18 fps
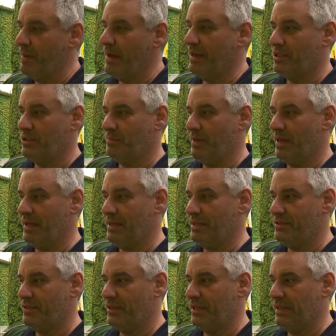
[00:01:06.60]

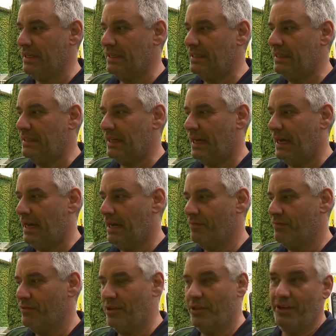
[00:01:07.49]
maximize the
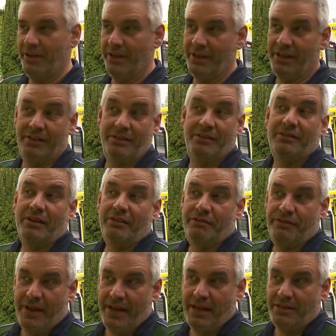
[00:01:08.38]
learning
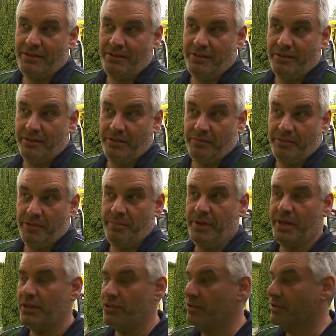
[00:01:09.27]
effect that the
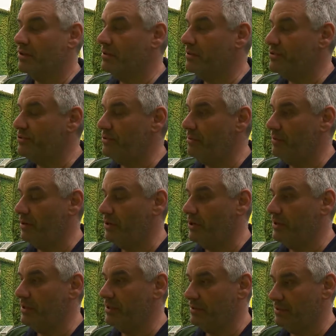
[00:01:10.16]
patient goes through, or the
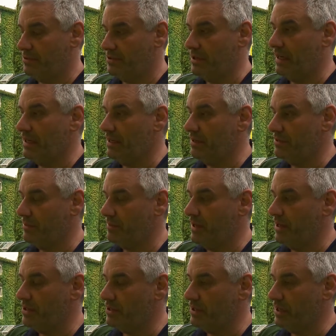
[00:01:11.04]
learning styles the
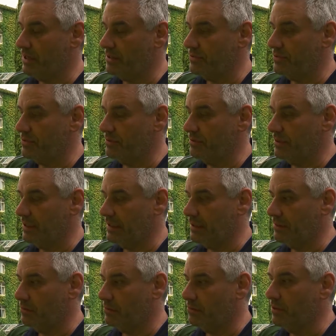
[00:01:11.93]
patient has to
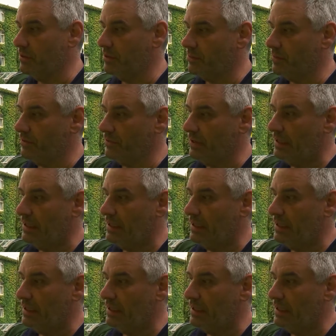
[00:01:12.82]
work with.